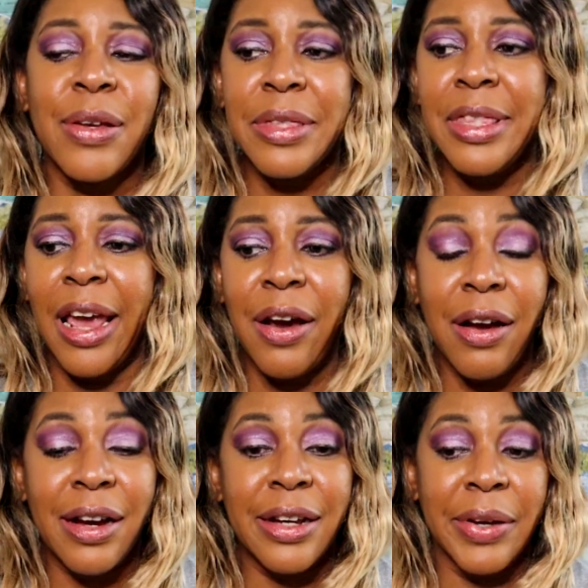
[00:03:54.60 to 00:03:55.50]

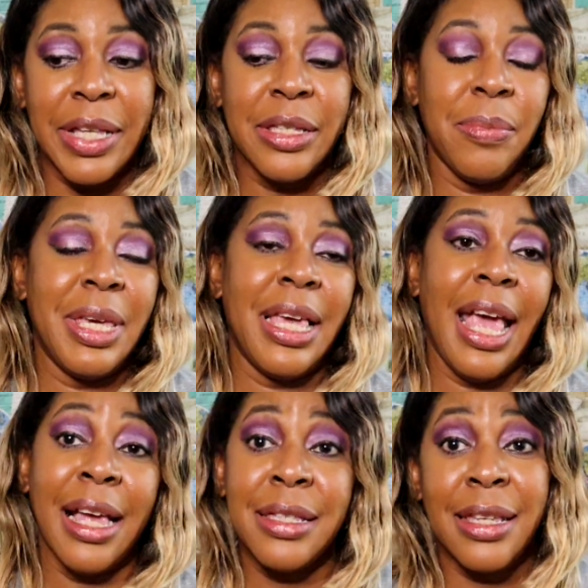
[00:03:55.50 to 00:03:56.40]
there are going to be
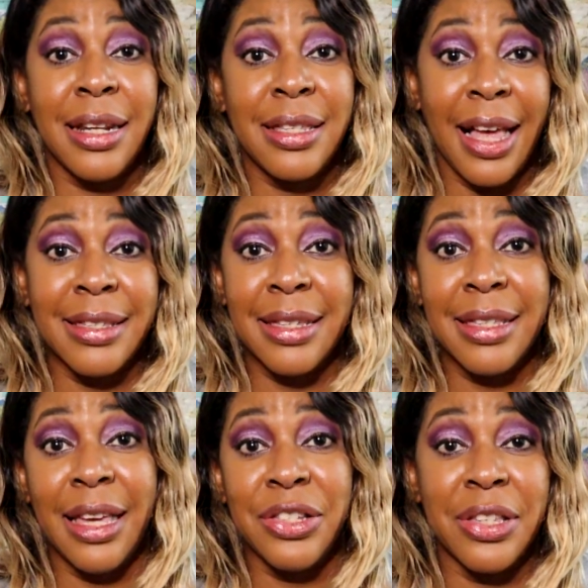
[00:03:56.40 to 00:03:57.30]
hand
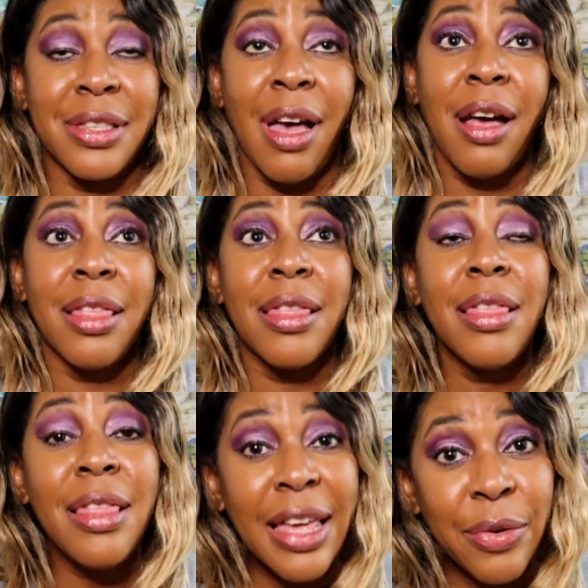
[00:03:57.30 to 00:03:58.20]
sanitizing stations
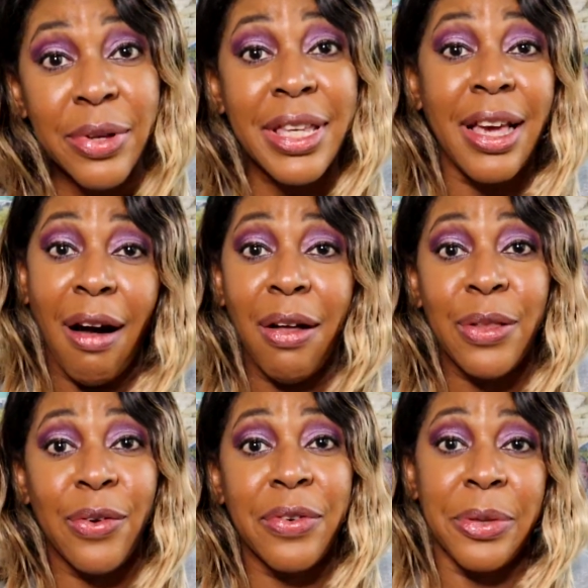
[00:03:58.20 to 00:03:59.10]
literally
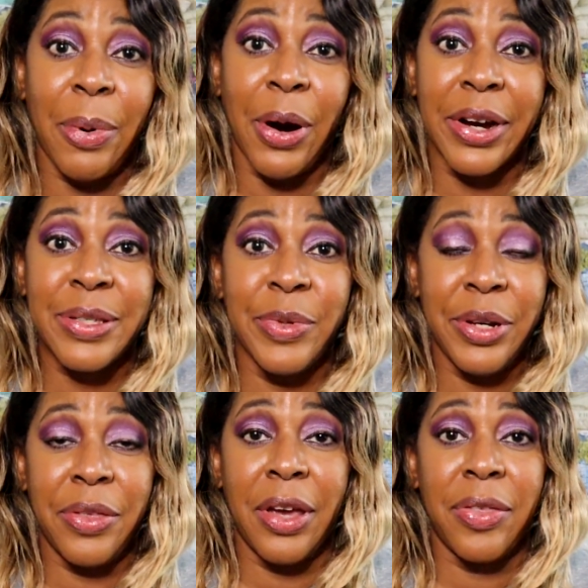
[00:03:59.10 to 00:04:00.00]
all over the parks
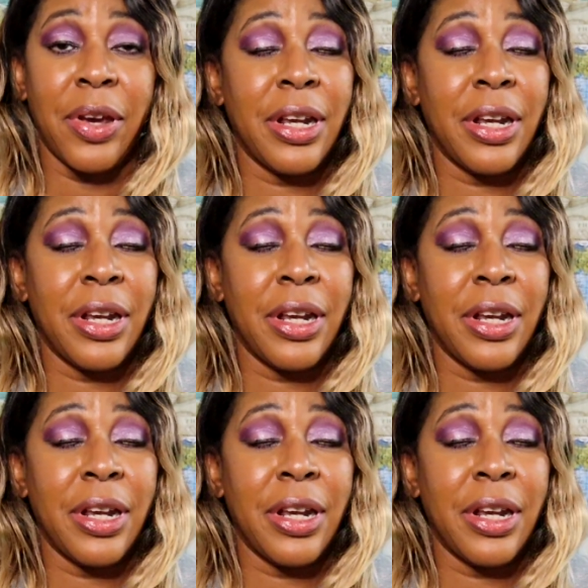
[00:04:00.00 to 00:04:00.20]
when you're there. They're